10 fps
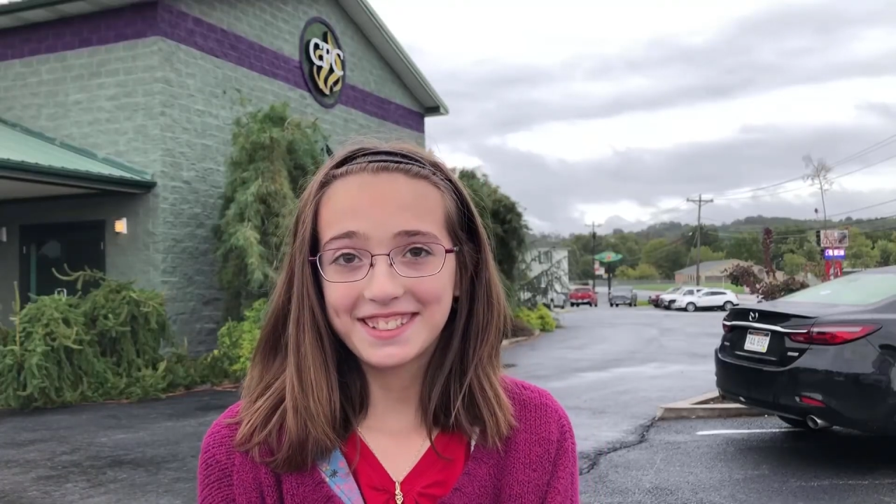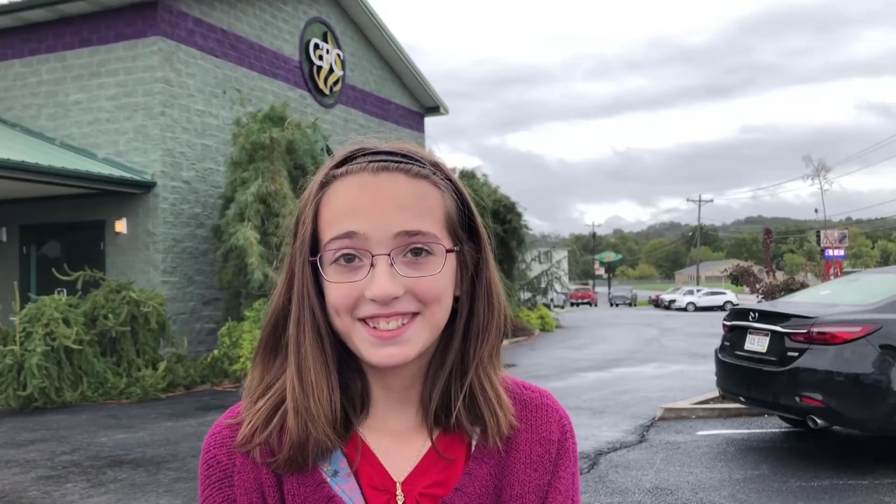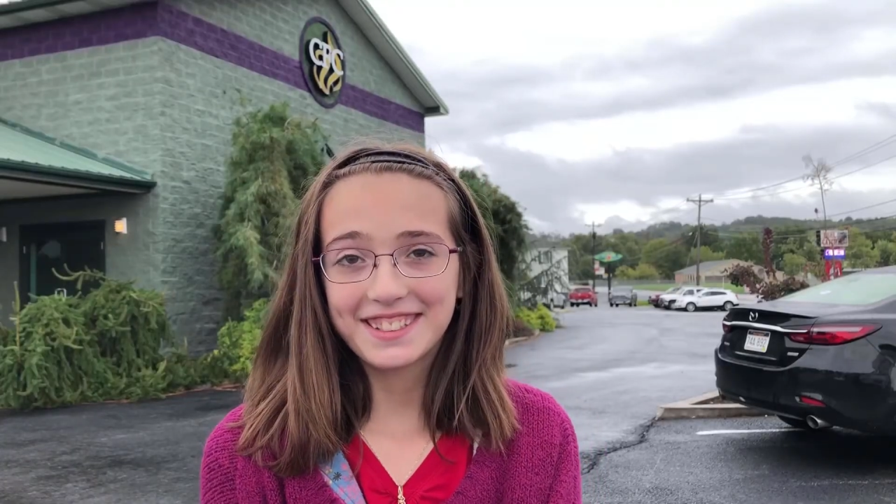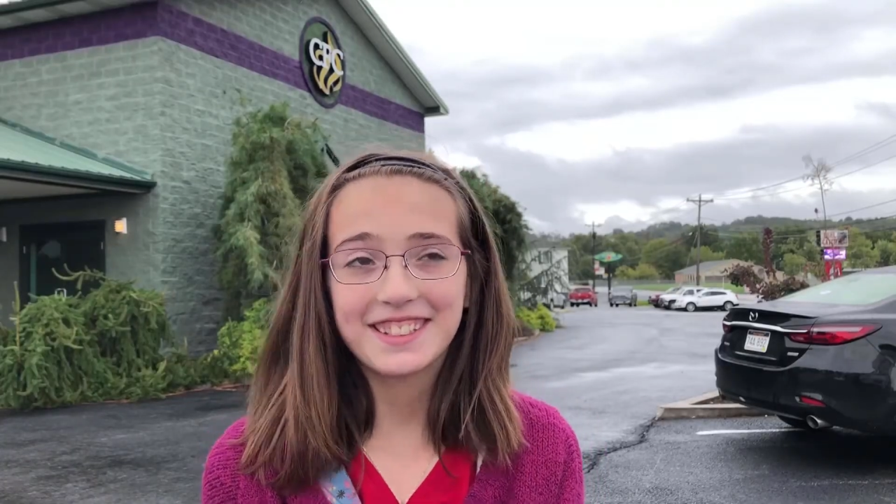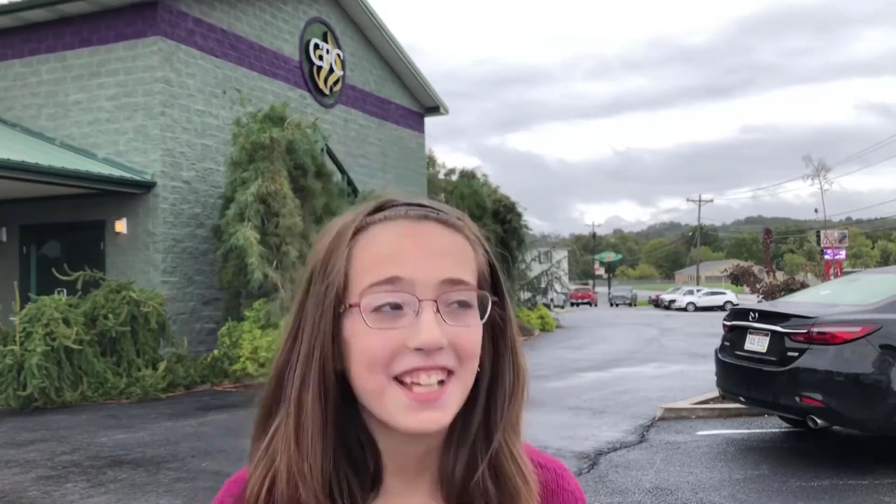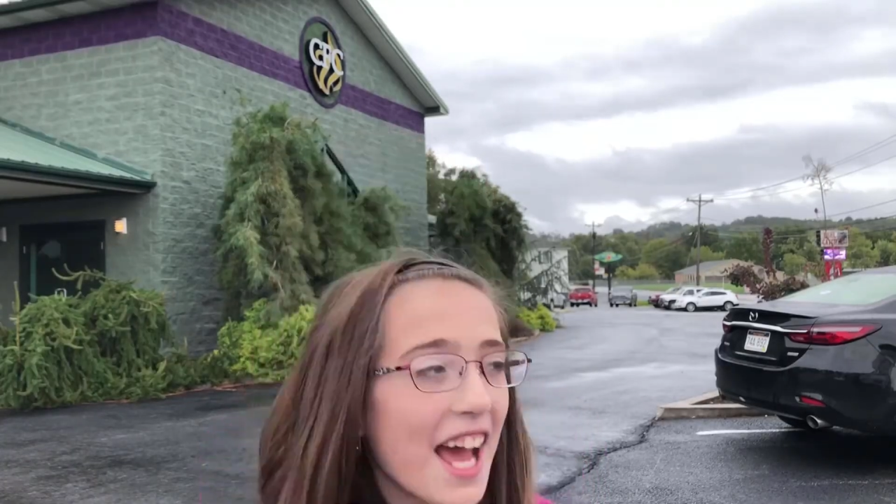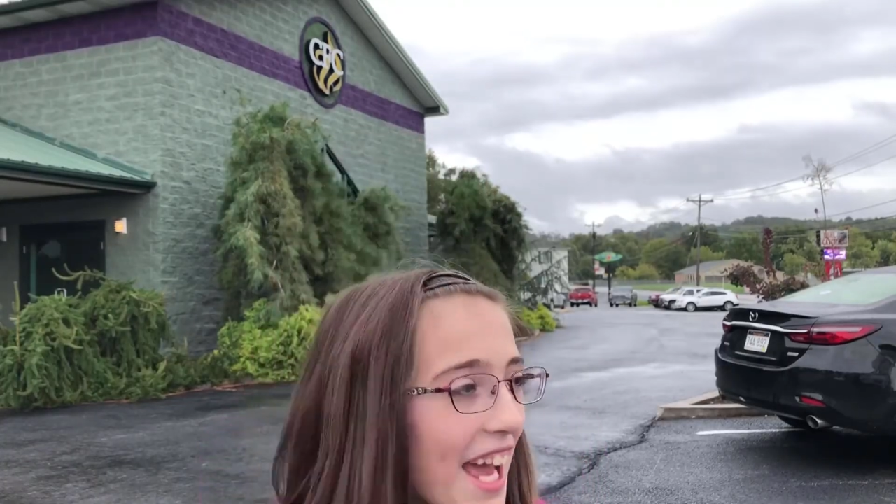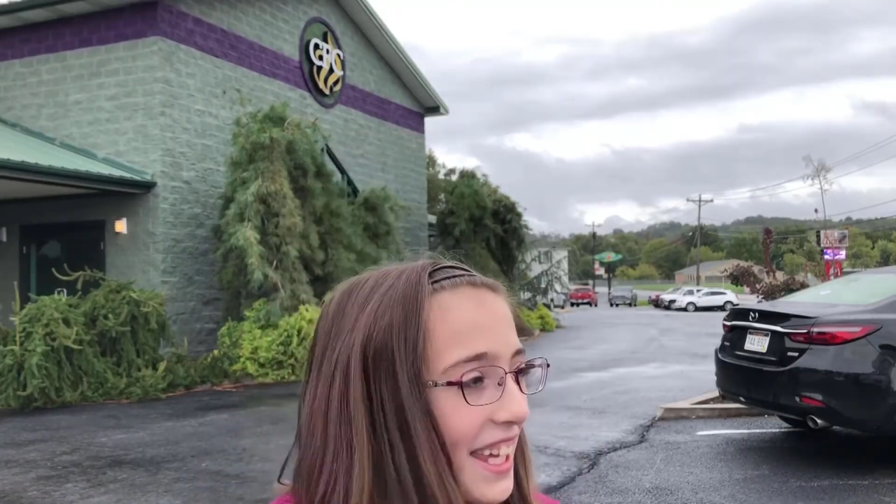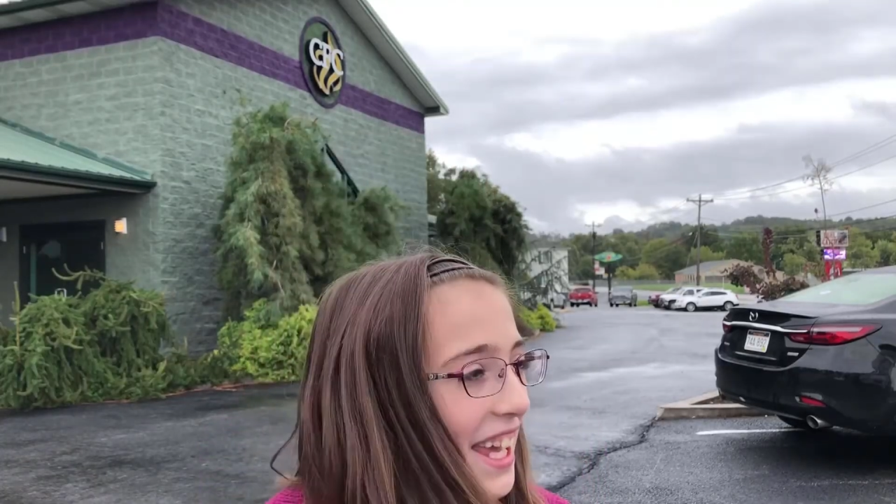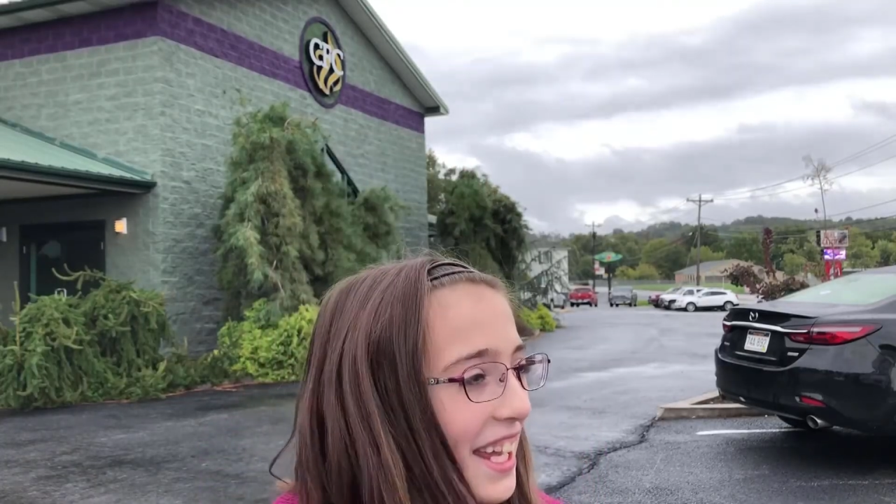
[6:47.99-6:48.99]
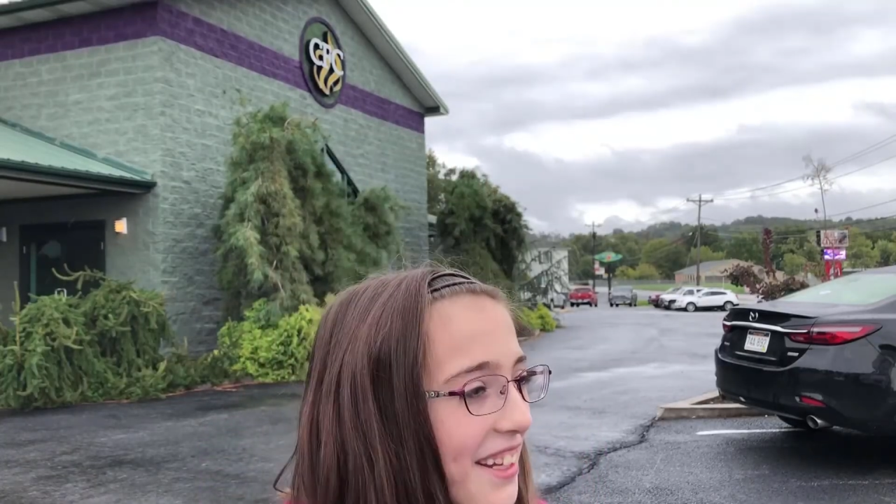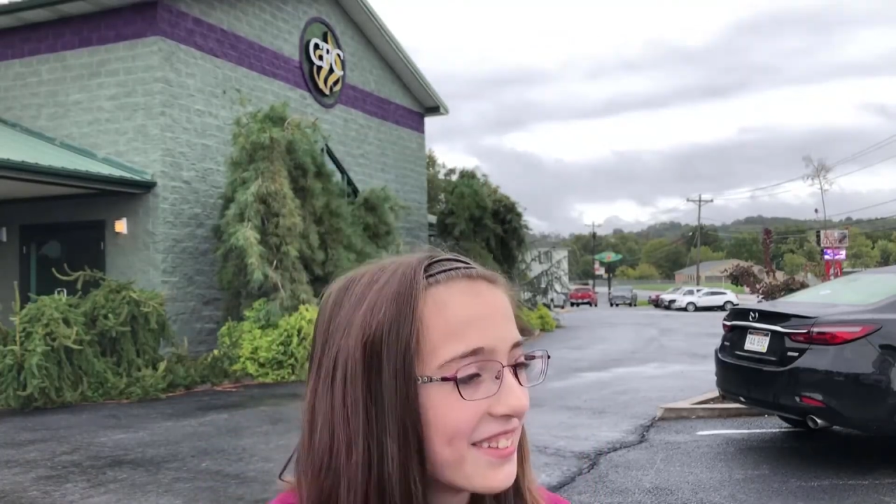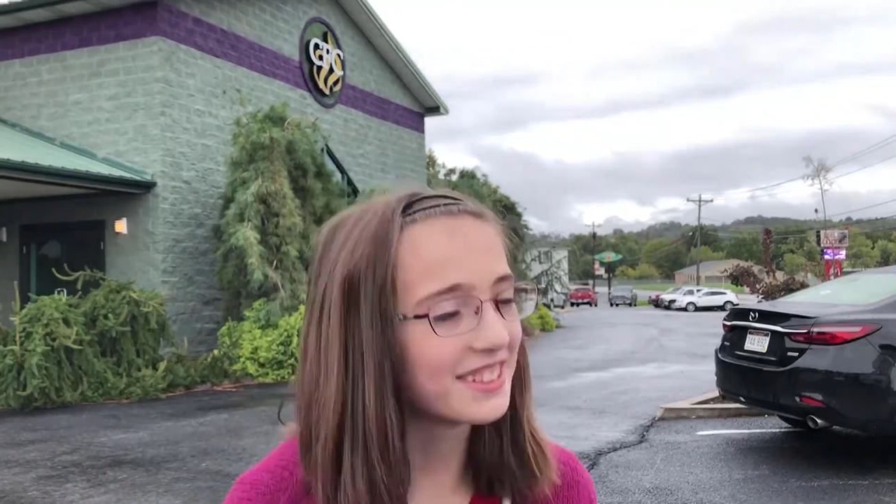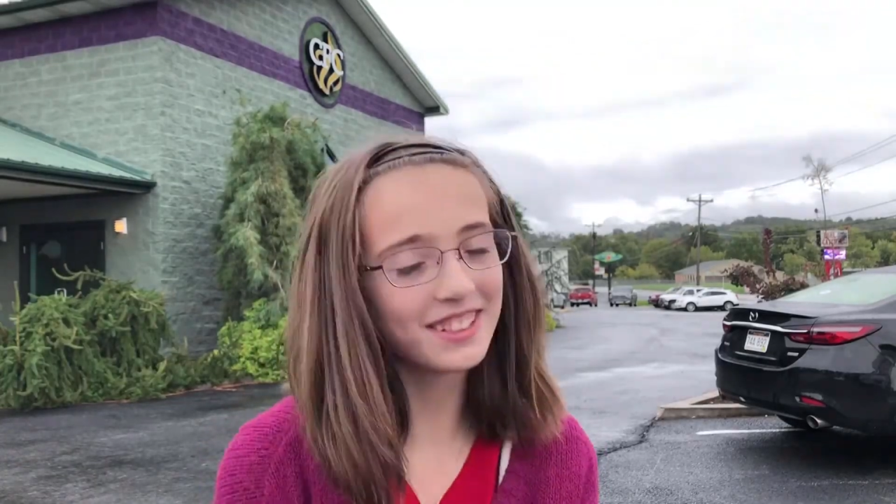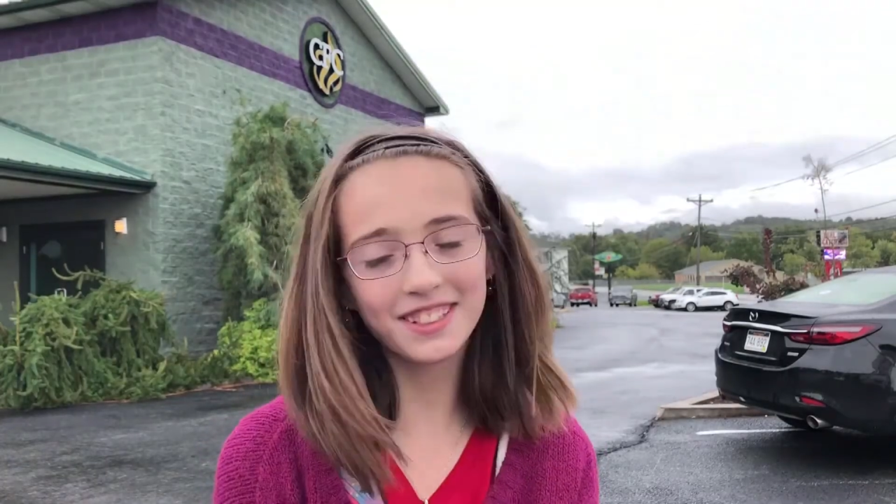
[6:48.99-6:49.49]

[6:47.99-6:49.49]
Just yell loud you can.